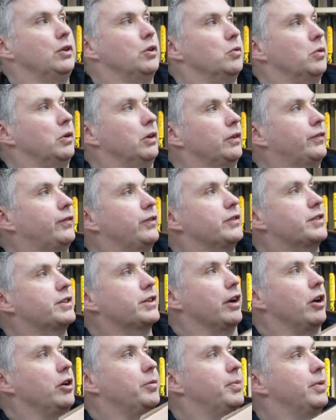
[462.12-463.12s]
we'll look through the
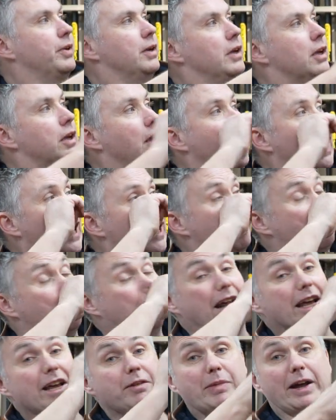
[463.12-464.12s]
scope at a
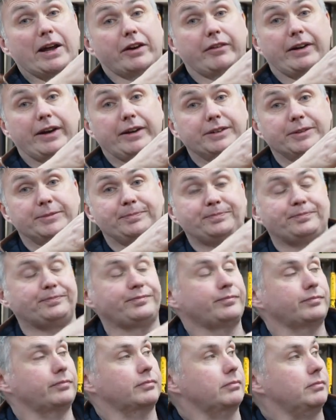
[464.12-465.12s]
plain background.
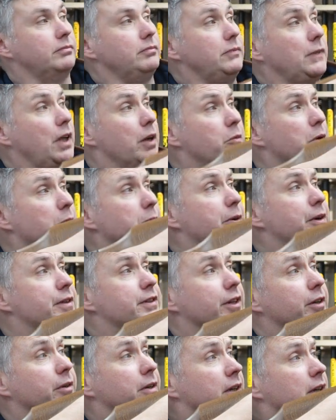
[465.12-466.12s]
And what we want
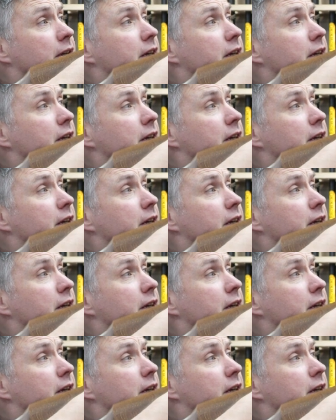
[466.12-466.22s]
to do